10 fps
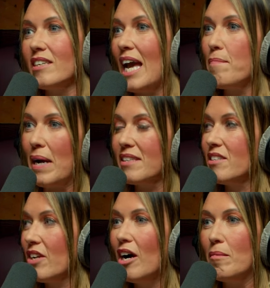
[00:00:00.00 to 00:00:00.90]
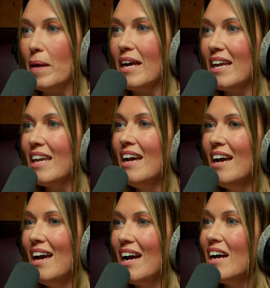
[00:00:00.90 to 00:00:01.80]
get back to Derby
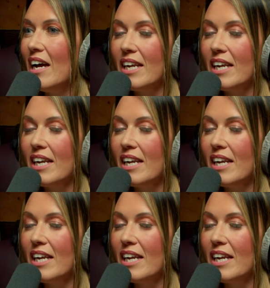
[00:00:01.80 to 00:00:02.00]
and